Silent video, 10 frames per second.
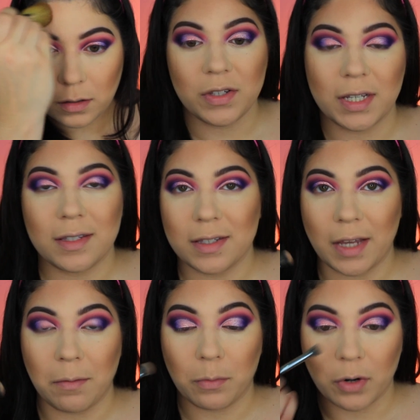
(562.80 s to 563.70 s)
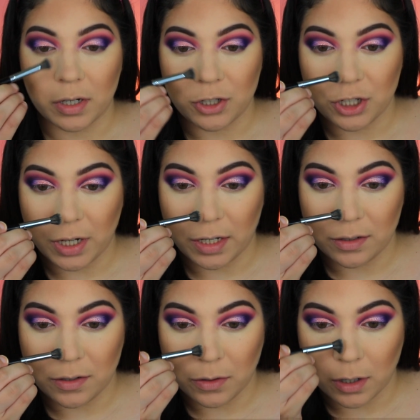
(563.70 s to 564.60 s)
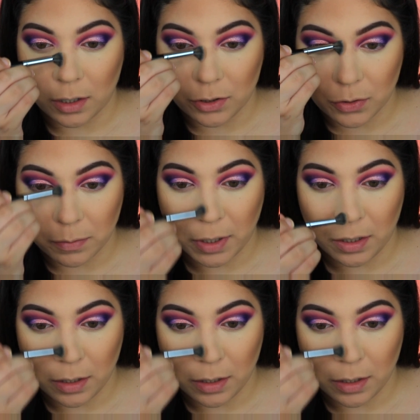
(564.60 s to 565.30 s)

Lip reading: Use that same bronze shade to contour my